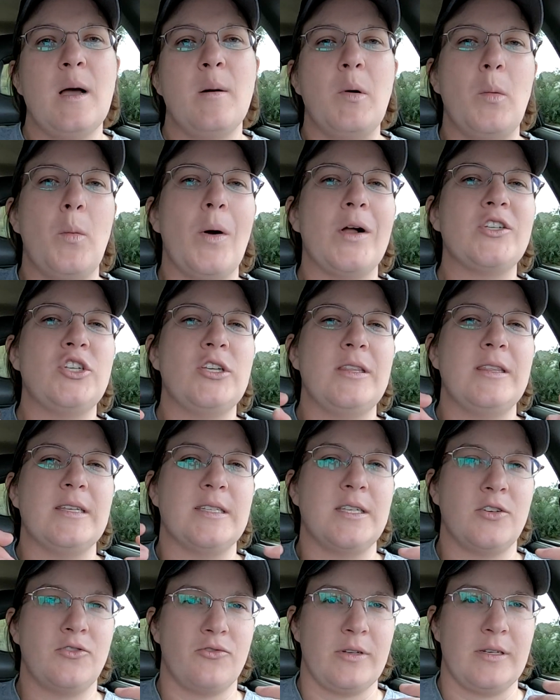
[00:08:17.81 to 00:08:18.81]
but watching the
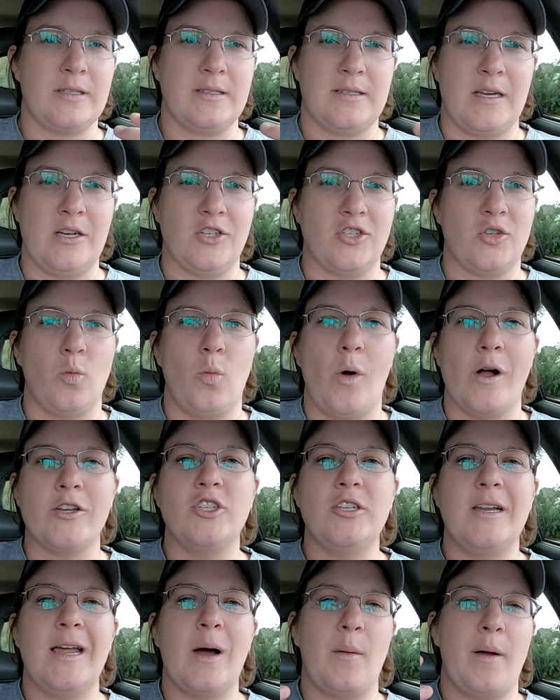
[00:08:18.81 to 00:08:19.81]
synchronization,
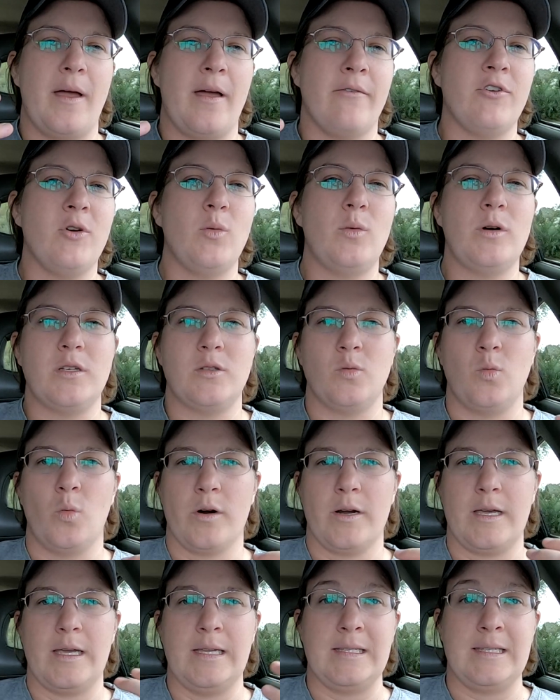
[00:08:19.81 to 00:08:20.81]
watching how everyone is
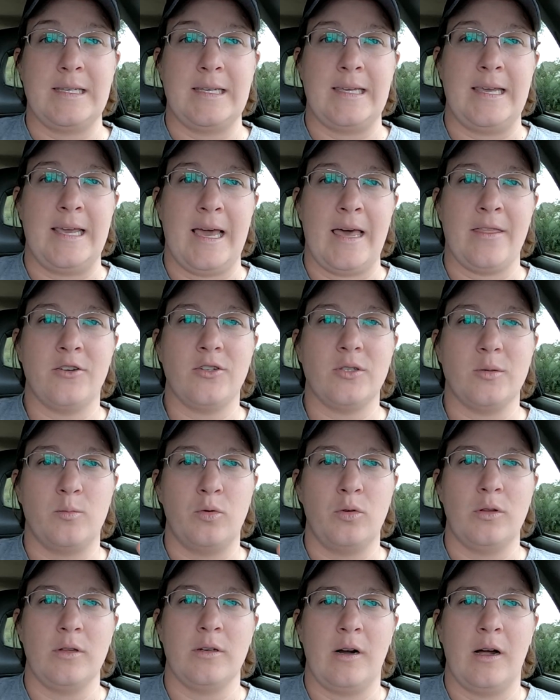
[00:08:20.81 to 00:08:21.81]
working together to
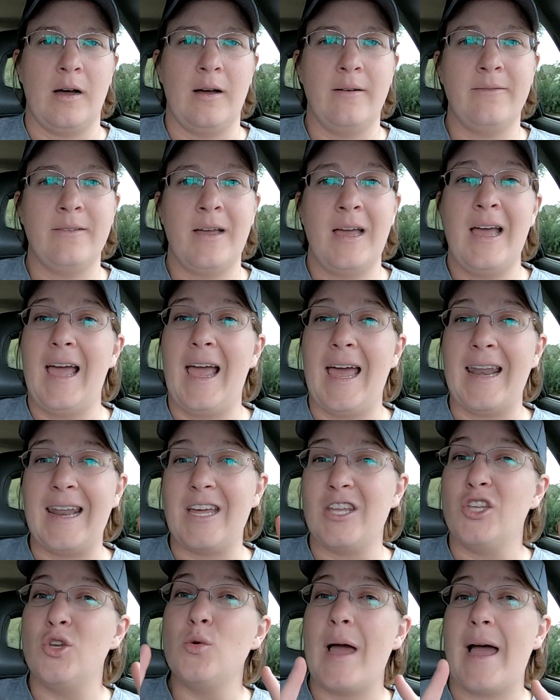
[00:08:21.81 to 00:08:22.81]
pull it off, and
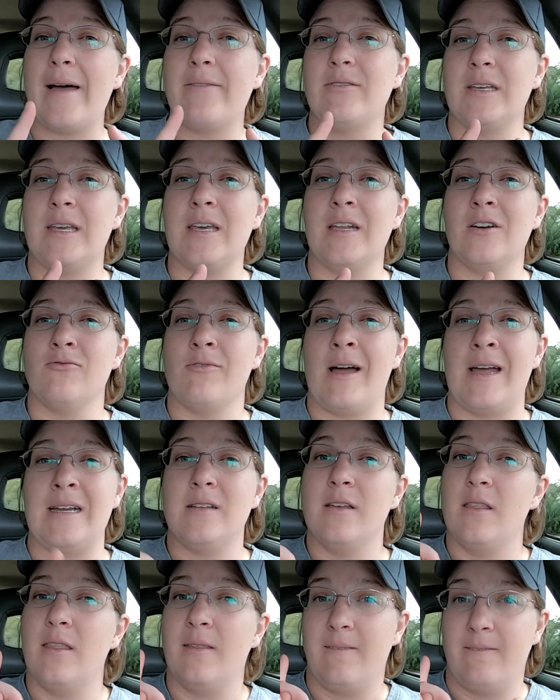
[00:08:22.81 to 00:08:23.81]
how you have to get it
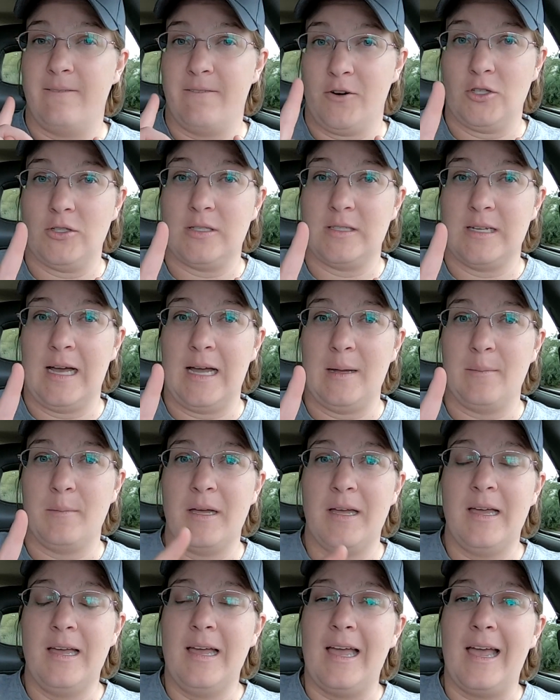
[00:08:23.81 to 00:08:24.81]
right the first time.
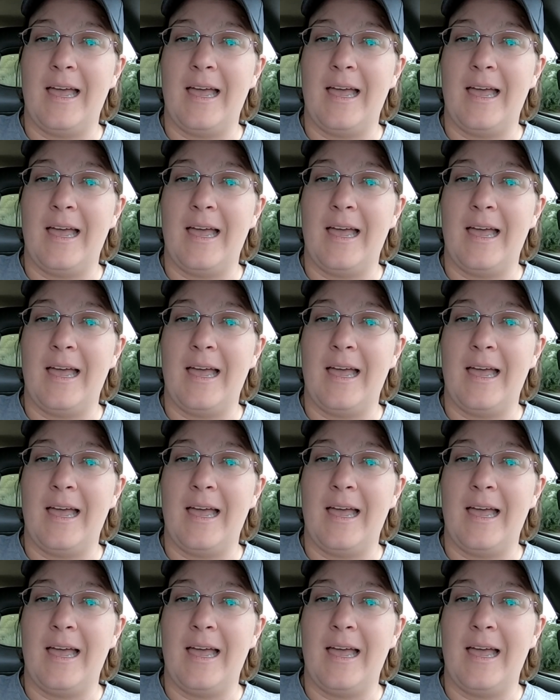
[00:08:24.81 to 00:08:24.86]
